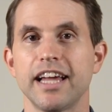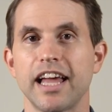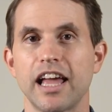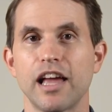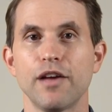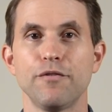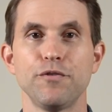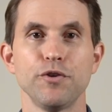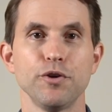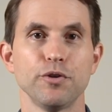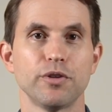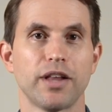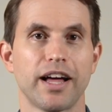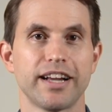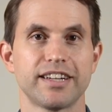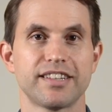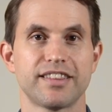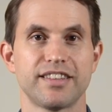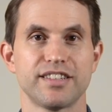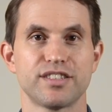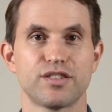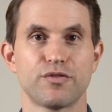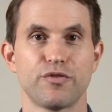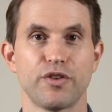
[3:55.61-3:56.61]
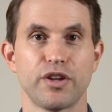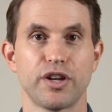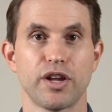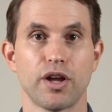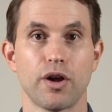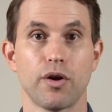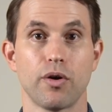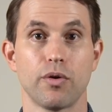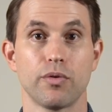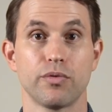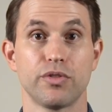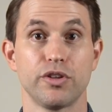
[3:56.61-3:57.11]
If you liked this
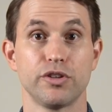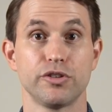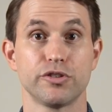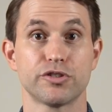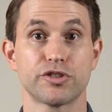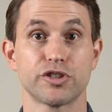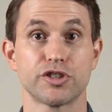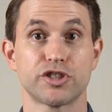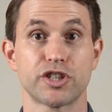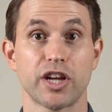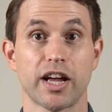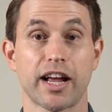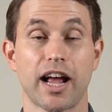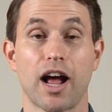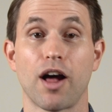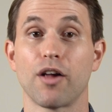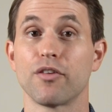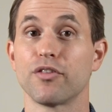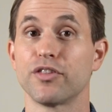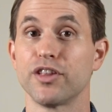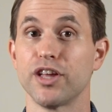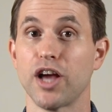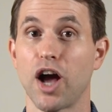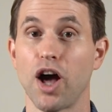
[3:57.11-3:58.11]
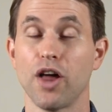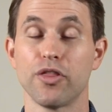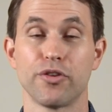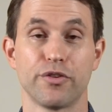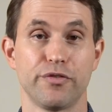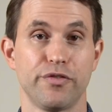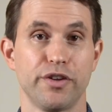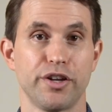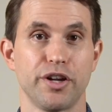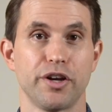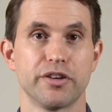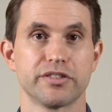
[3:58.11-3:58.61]
video, then you should check out the other
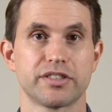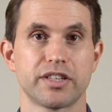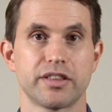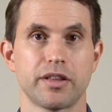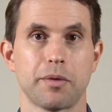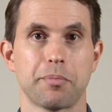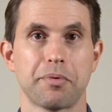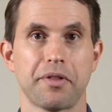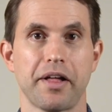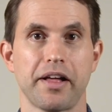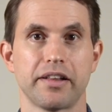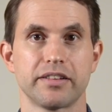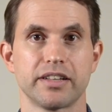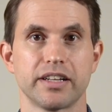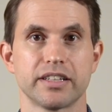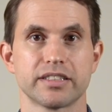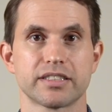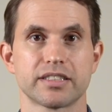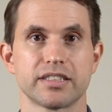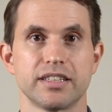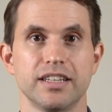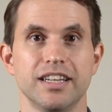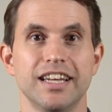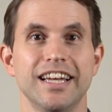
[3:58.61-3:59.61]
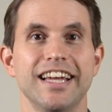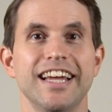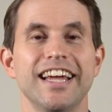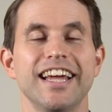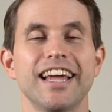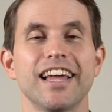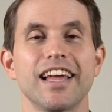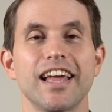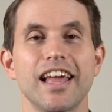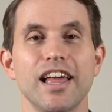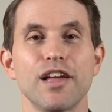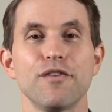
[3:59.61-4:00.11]
videos in the playlist.
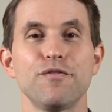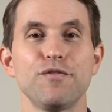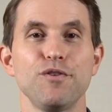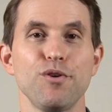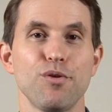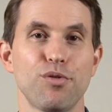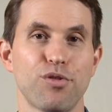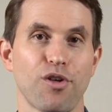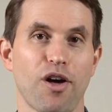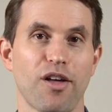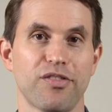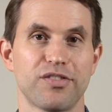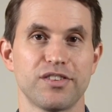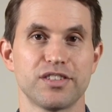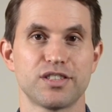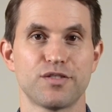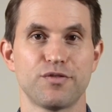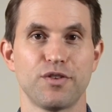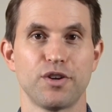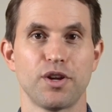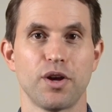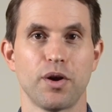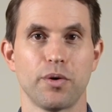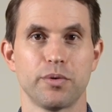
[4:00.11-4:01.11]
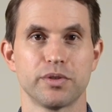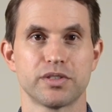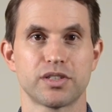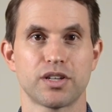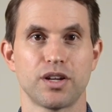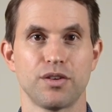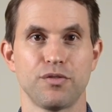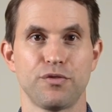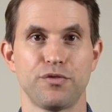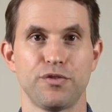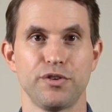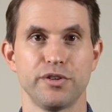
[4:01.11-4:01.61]
If you thought this video was
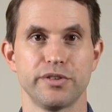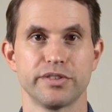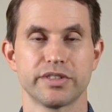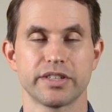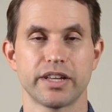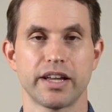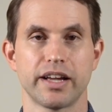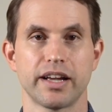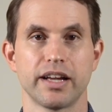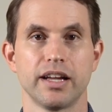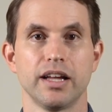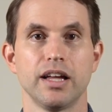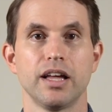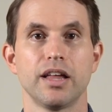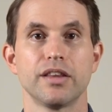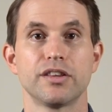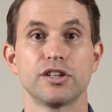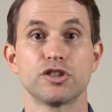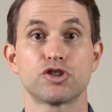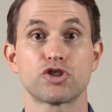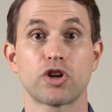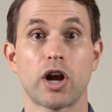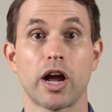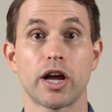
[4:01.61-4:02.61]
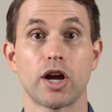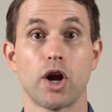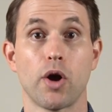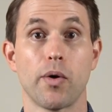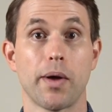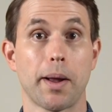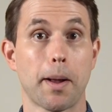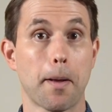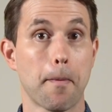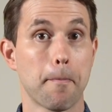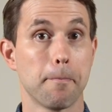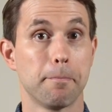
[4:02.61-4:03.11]
confusing, then try
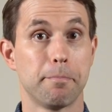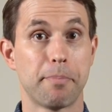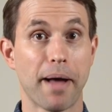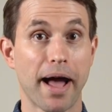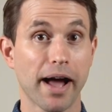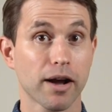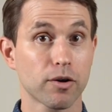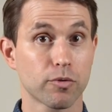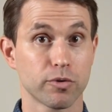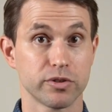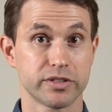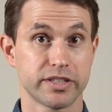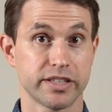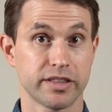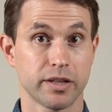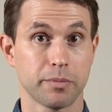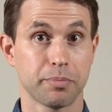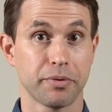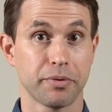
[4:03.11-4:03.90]
going backwards in the